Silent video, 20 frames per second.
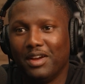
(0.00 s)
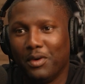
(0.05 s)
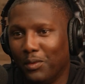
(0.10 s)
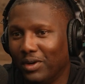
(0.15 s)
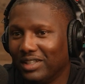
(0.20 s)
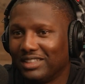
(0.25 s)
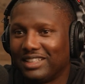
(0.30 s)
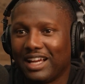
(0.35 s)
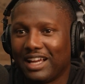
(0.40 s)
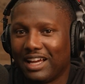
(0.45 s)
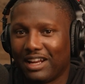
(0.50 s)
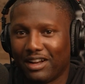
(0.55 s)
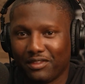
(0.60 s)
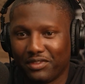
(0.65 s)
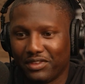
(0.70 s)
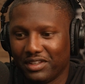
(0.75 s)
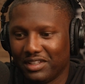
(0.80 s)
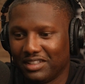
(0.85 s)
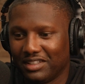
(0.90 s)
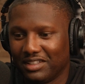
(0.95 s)
Once I got off
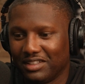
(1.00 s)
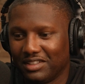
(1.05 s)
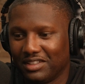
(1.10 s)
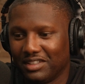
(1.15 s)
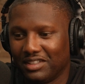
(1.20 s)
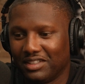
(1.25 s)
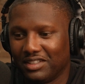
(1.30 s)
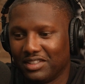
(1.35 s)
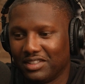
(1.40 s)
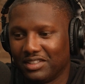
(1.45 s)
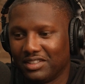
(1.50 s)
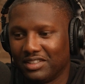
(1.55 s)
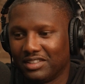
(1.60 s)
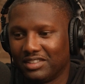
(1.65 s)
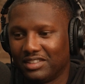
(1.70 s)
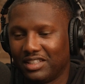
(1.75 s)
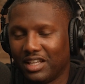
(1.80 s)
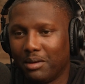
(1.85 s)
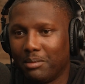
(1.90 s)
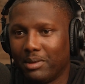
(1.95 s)
the
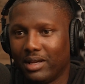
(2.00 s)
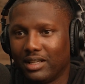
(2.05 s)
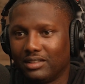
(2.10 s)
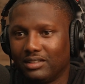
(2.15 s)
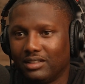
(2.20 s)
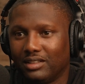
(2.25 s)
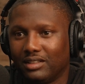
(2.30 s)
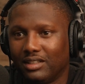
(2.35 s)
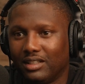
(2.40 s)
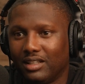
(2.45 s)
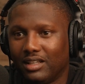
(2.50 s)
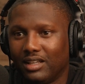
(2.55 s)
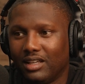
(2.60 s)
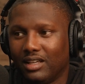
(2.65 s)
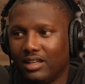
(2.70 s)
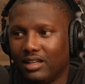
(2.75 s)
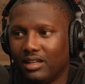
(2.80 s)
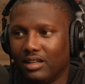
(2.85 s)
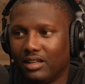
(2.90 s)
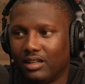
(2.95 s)
Stairmaster,
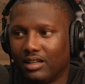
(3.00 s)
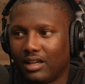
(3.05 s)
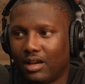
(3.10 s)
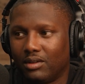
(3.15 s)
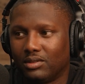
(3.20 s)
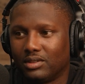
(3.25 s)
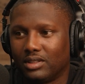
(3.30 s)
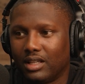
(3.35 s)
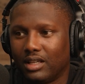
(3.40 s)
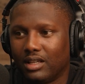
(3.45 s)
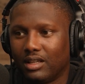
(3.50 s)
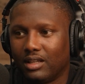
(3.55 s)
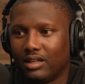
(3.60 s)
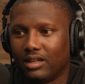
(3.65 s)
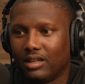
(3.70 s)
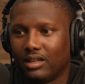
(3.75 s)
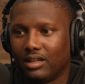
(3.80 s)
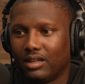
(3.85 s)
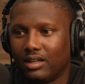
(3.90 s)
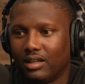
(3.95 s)
I was like,
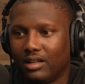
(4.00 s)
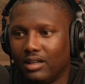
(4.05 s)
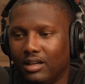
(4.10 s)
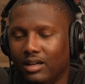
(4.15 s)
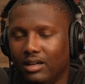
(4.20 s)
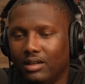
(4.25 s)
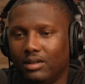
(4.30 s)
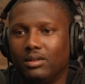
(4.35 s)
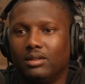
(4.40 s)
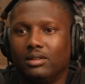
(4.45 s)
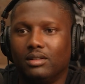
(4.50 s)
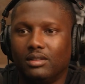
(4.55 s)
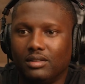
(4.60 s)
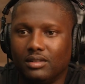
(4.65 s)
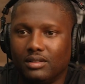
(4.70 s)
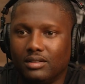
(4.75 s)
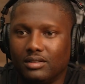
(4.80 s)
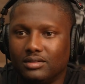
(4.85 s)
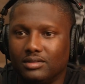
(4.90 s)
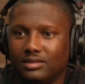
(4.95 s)
oh,
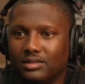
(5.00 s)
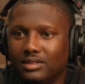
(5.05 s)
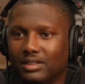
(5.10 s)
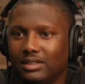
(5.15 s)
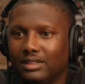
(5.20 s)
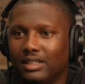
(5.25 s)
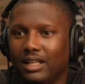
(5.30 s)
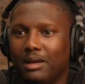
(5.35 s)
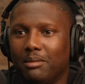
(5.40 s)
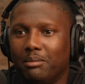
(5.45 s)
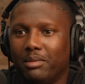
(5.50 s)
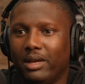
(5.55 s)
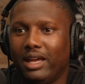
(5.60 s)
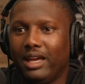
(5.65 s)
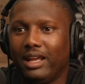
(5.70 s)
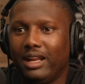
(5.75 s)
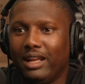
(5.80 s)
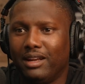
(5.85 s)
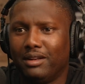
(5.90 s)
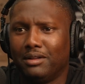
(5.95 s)
this is not
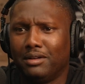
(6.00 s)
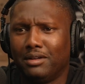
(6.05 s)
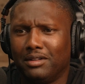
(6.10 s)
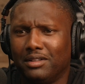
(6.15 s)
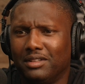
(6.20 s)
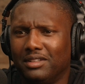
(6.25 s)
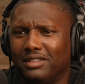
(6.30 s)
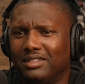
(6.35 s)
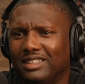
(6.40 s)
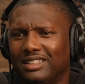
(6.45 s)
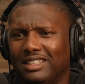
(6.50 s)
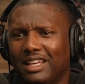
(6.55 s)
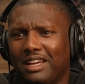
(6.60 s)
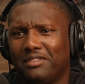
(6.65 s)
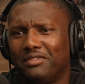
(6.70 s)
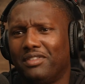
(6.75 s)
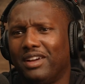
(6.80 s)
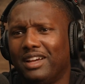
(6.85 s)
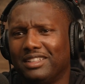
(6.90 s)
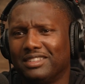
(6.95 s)
bad at all. This is how the
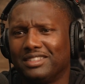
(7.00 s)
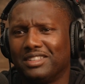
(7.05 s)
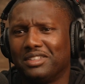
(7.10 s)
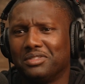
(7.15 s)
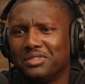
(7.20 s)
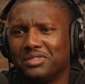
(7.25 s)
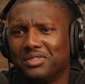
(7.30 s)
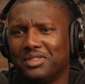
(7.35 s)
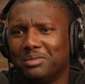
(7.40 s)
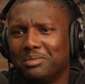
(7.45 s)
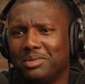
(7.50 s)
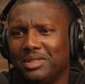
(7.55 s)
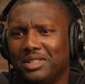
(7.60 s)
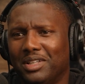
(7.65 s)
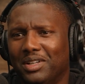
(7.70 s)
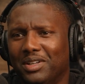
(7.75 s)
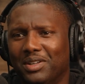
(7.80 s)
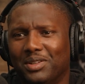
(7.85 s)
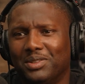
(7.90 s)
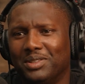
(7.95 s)
fire service want to be.
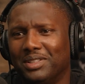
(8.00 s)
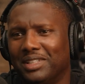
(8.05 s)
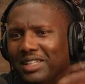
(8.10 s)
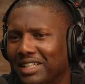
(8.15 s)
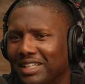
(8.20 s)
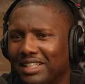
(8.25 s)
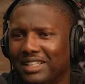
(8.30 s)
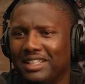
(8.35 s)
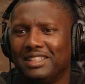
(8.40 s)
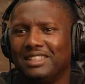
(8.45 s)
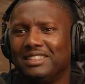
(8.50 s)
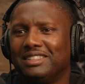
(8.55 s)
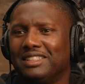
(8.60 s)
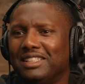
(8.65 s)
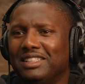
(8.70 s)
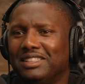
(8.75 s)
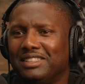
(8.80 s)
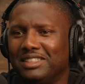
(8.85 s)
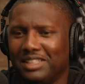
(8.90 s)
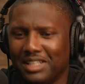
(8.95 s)
Oh, this is
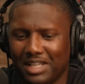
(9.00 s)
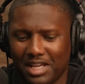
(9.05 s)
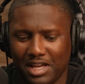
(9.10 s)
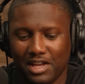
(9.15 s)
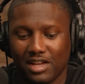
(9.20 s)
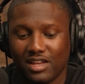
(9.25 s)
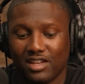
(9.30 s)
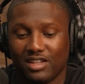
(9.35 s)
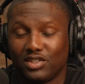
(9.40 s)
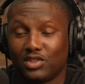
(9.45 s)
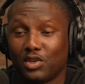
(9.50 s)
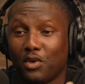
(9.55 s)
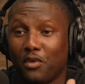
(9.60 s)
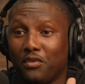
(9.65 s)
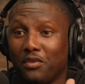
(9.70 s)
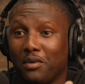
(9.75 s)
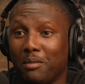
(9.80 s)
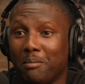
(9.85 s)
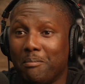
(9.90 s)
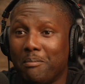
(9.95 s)
easy. So
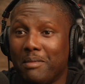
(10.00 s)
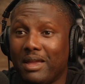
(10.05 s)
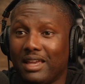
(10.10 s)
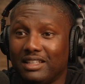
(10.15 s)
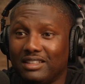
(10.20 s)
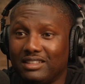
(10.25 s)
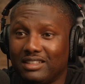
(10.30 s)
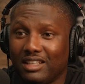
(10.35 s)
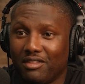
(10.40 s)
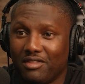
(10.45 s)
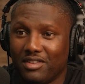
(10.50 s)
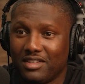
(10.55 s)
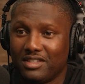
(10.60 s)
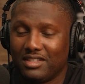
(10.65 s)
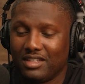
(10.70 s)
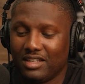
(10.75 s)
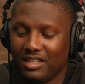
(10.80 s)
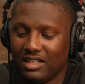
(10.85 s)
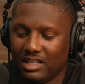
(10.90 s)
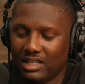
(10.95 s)
from May
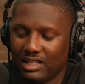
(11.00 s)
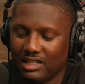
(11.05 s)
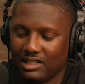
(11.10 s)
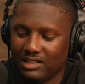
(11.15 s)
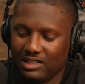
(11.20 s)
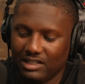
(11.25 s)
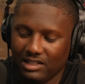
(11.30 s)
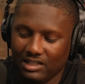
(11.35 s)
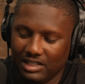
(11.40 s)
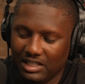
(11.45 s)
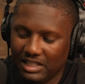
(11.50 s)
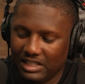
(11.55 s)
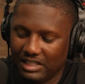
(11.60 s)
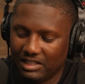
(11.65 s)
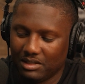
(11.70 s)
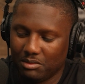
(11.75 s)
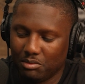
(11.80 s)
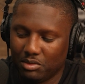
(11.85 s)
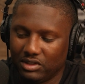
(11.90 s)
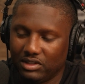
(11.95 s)
17th until
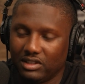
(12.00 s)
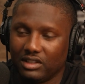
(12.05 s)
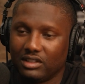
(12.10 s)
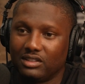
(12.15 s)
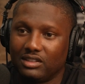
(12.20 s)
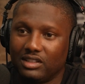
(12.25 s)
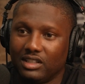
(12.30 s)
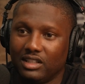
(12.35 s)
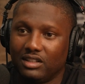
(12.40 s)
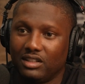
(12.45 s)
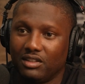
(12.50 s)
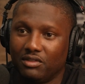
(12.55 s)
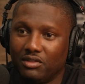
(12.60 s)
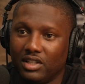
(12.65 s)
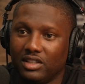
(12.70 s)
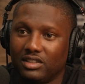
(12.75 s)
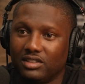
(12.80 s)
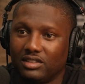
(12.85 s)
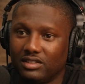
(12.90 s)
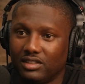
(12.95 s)
December 16th of
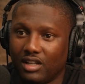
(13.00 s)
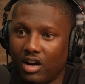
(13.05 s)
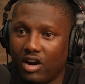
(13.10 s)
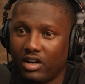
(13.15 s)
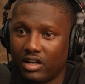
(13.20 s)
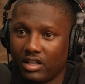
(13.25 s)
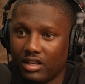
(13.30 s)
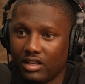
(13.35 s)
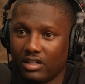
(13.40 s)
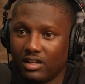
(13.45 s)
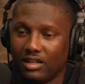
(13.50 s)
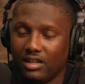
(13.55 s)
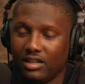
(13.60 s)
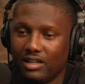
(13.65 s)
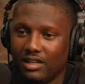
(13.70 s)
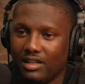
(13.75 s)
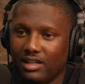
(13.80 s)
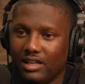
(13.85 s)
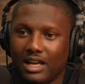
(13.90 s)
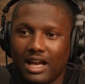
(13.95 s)
us starting,
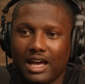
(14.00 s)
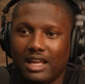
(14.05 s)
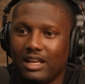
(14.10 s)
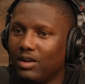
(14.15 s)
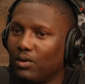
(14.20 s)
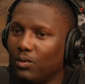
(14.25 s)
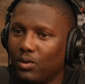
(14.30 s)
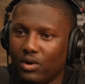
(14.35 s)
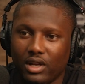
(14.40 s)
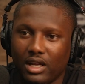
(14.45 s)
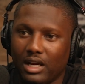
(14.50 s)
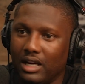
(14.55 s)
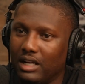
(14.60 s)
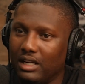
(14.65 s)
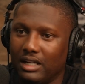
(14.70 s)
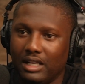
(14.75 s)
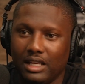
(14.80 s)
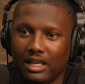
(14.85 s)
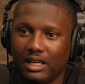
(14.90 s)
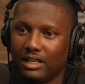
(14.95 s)
I didn't work out a
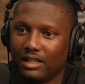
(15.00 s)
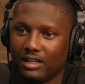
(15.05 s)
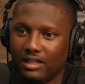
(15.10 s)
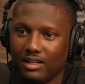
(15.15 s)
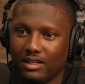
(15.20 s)
day.